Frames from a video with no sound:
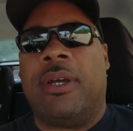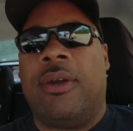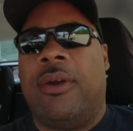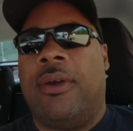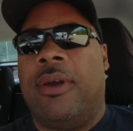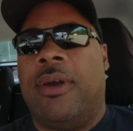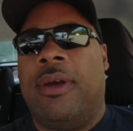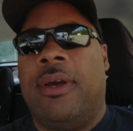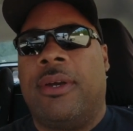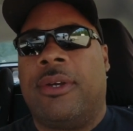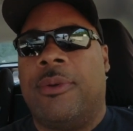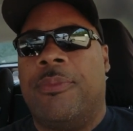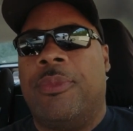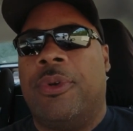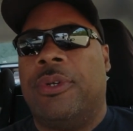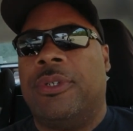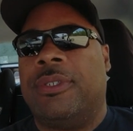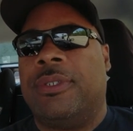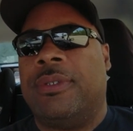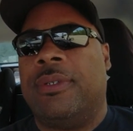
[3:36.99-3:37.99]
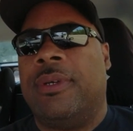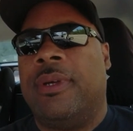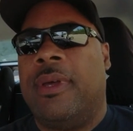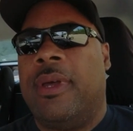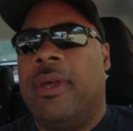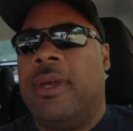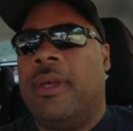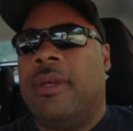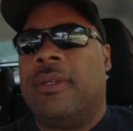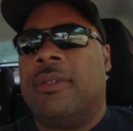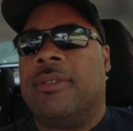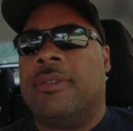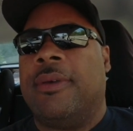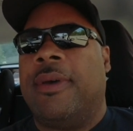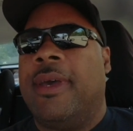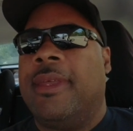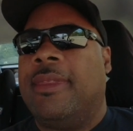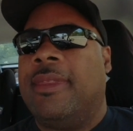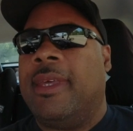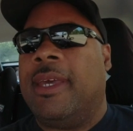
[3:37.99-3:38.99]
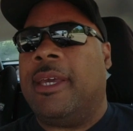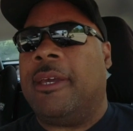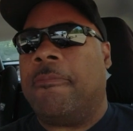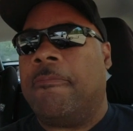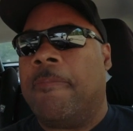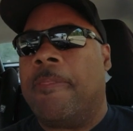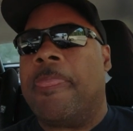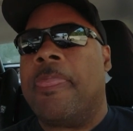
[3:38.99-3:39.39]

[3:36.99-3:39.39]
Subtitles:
commercial. So I think